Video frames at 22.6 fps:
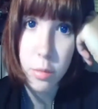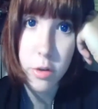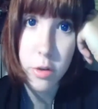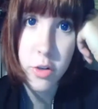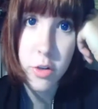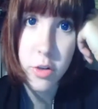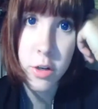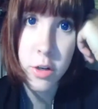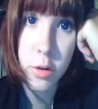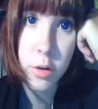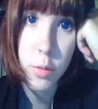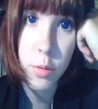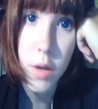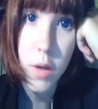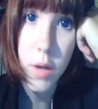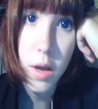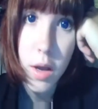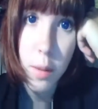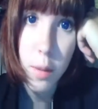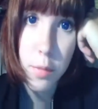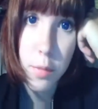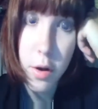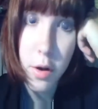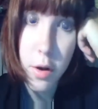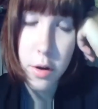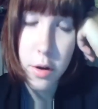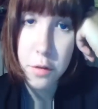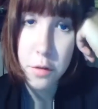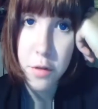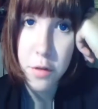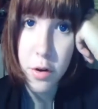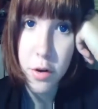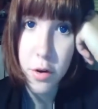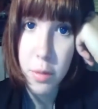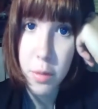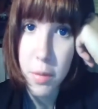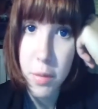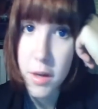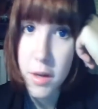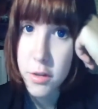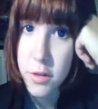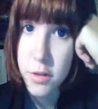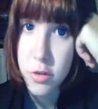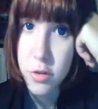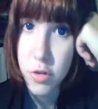I'm not a very
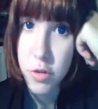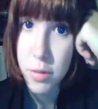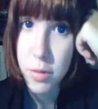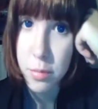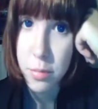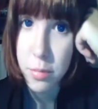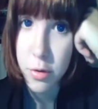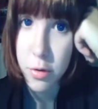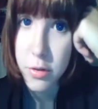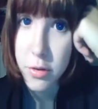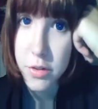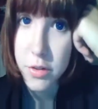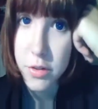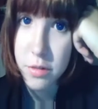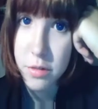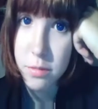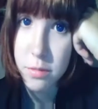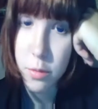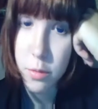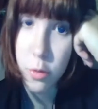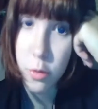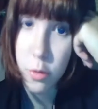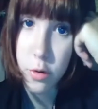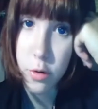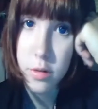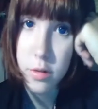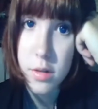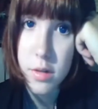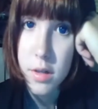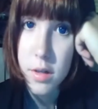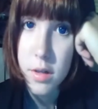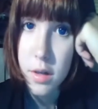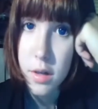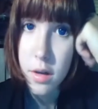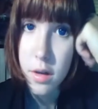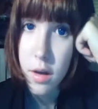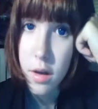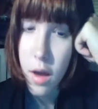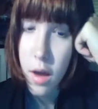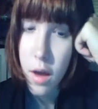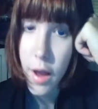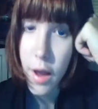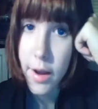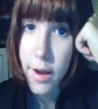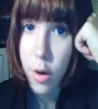mainstream person, or
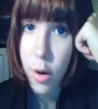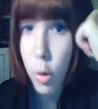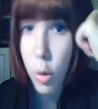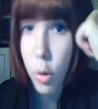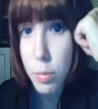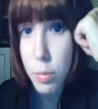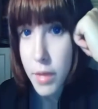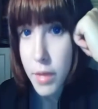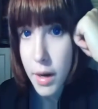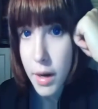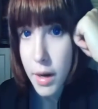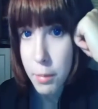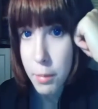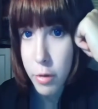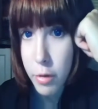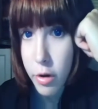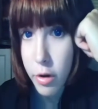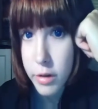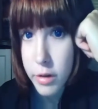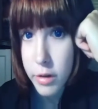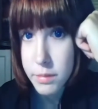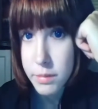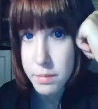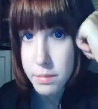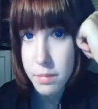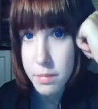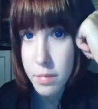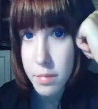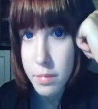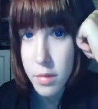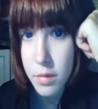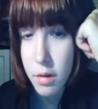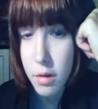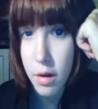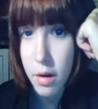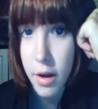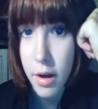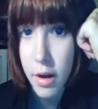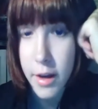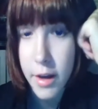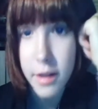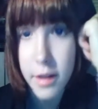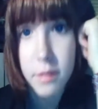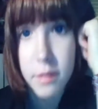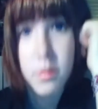I hope that I'm not.
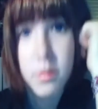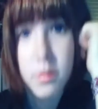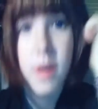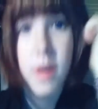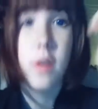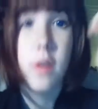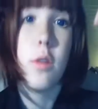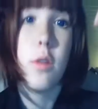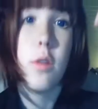I don't know.